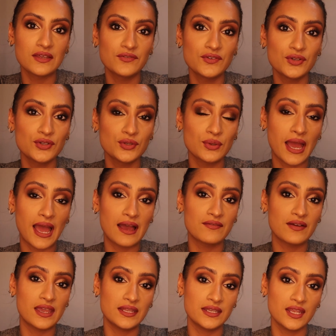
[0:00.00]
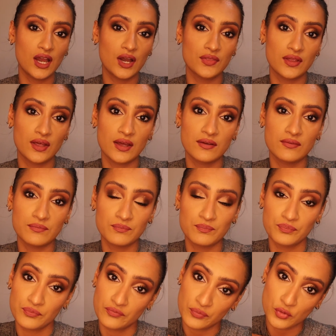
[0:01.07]
If you do have any other
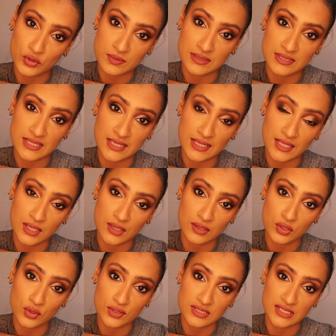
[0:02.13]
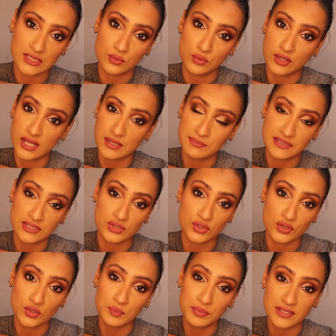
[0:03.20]
Christmassy looks that you would like me to
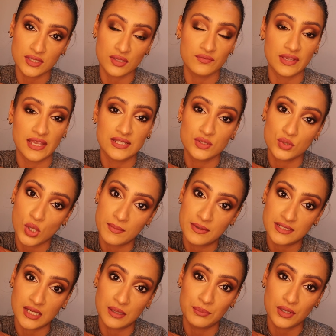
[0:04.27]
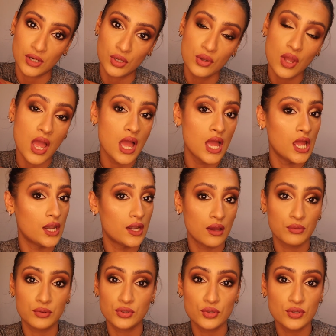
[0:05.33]
do, please don't forget to comment down below and
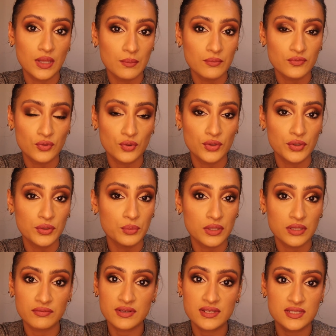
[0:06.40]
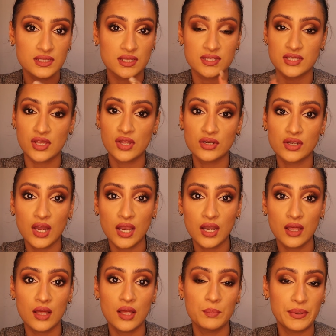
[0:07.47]
I will do them for you, whether it's a certain
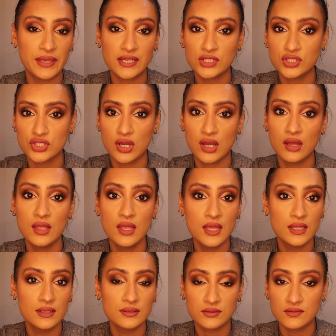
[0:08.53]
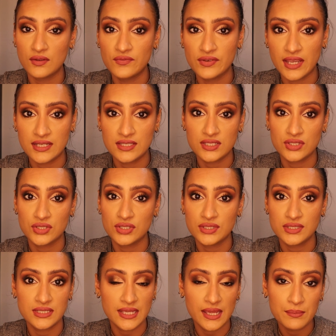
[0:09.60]
colour, a picture. Don't forget
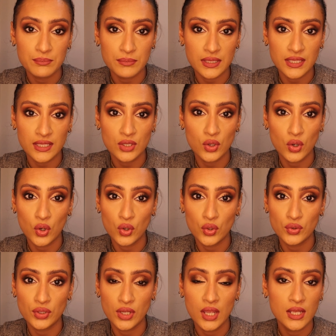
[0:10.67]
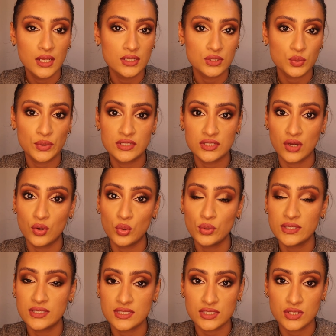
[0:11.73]
to DM me on Twitter
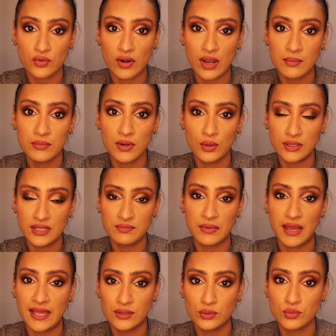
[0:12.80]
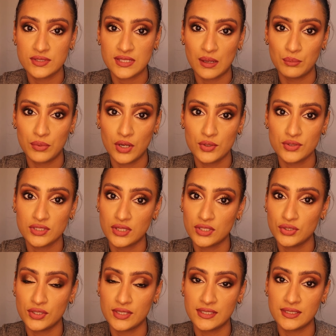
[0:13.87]
or Instagram. I'll leave my handles down below so
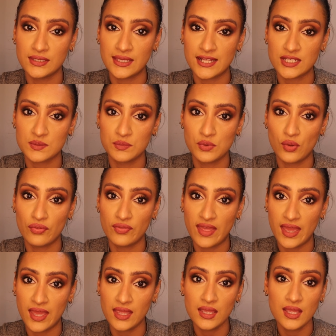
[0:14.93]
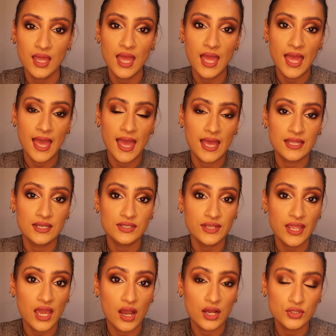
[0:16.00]
that you can catch me on there. And
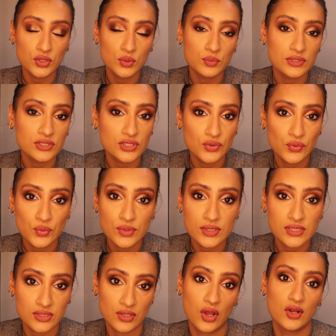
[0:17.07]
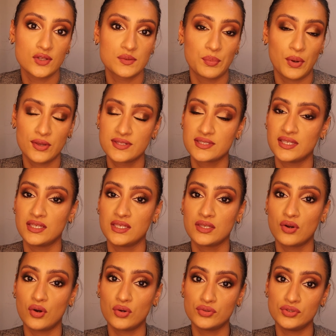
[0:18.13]
yeah, I do want to start
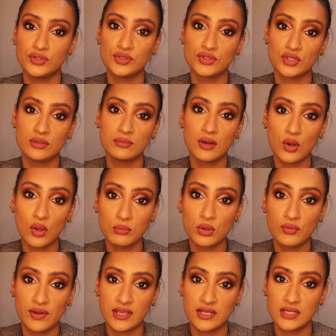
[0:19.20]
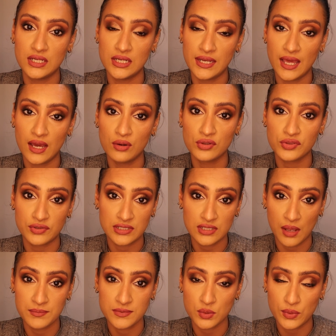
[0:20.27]
posting on YouTube a lot more regularly now, 3
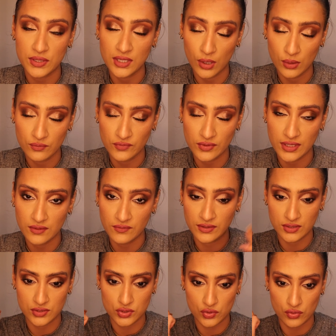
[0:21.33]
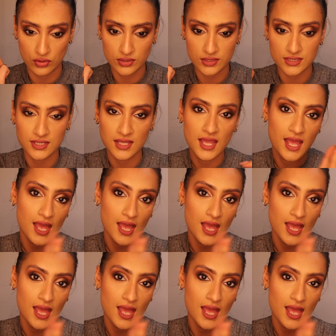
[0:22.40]
times a week hopefully, fingers crossed.